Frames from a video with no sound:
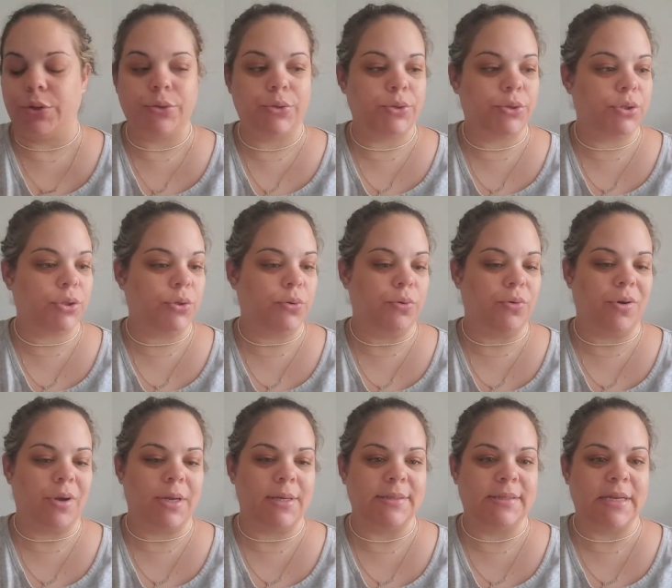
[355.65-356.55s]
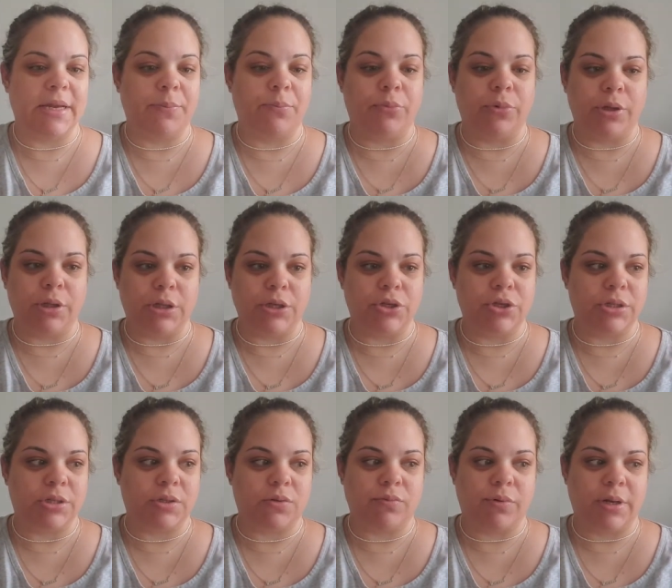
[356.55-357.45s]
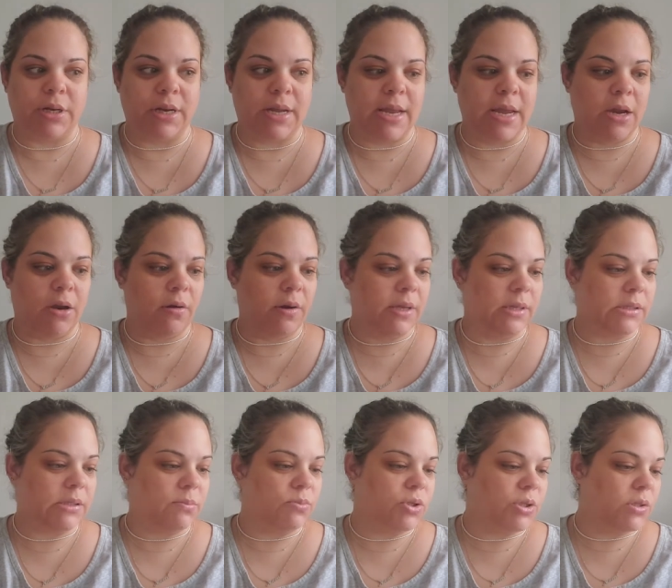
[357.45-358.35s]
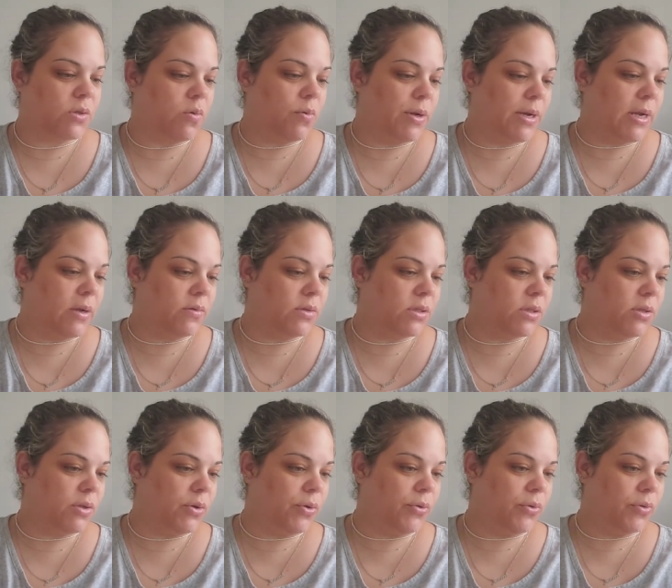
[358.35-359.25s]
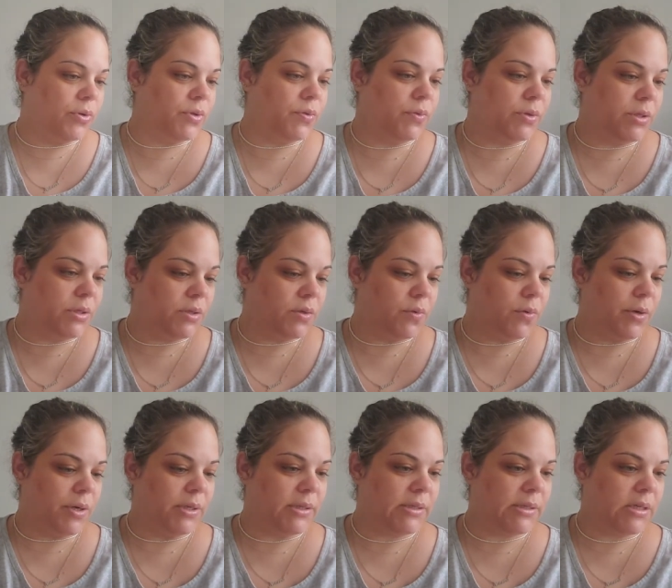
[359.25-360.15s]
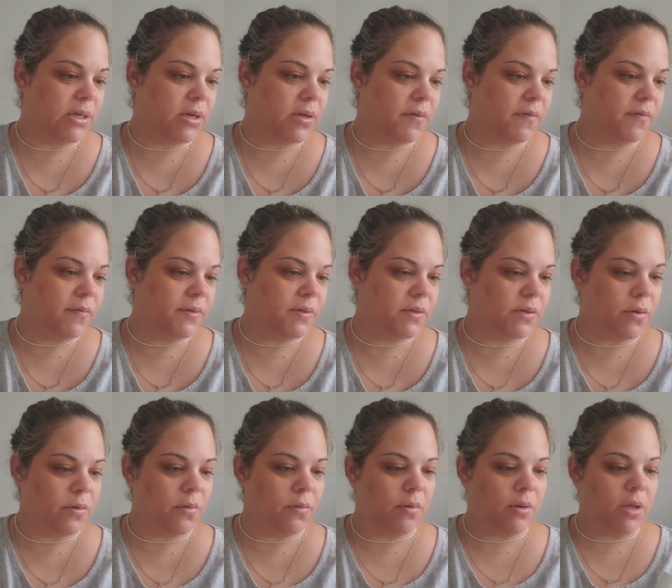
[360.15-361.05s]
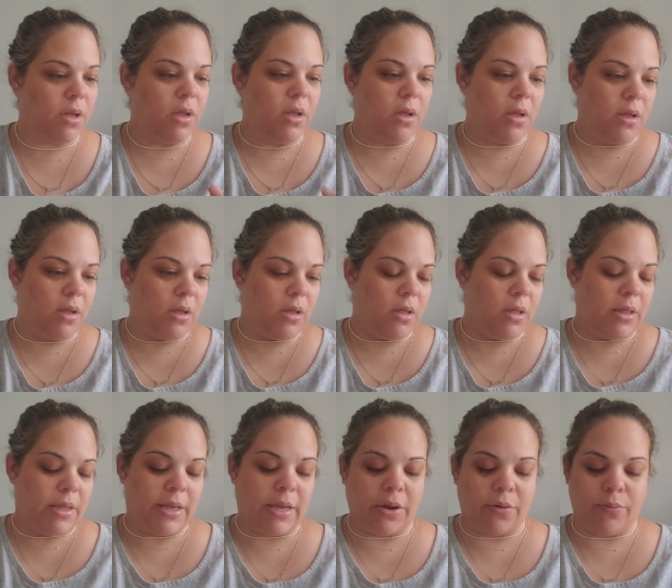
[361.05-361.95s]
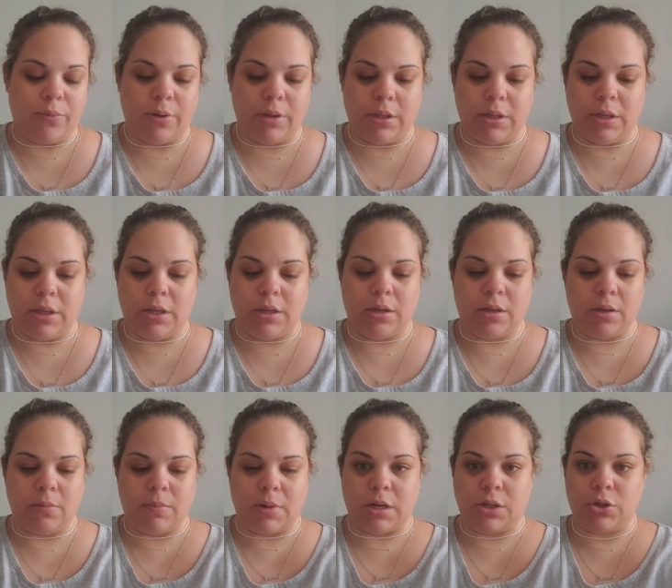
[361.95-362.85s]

too crazy. I'm really just running errands. I'm just going out to the grocery store and stuff. So like I really am not